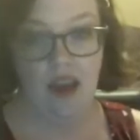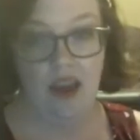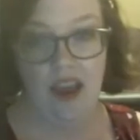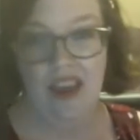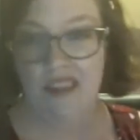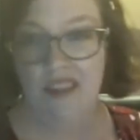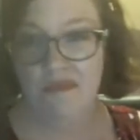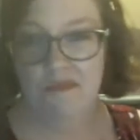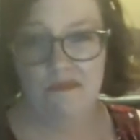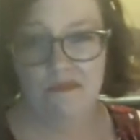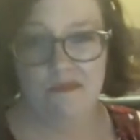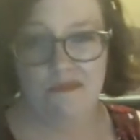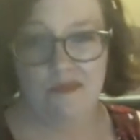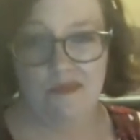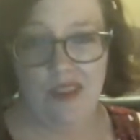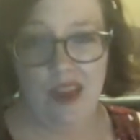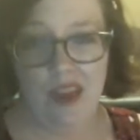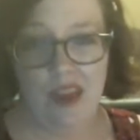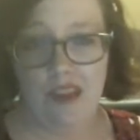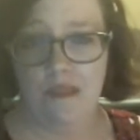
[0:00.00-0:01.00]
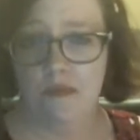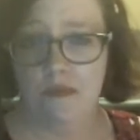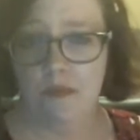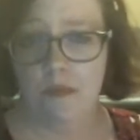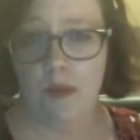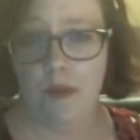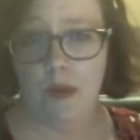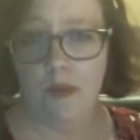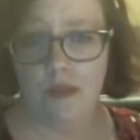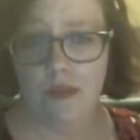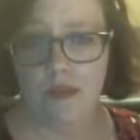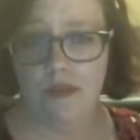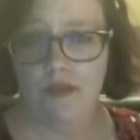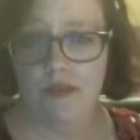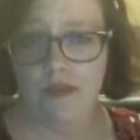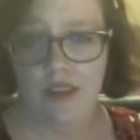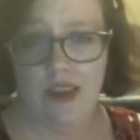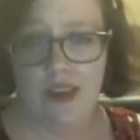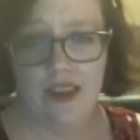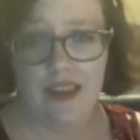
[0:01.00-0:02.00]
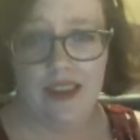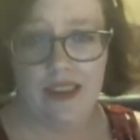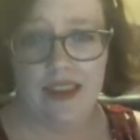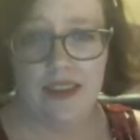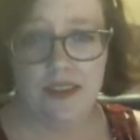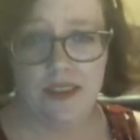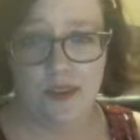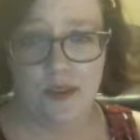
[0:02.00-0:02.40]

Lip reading: I have both. I like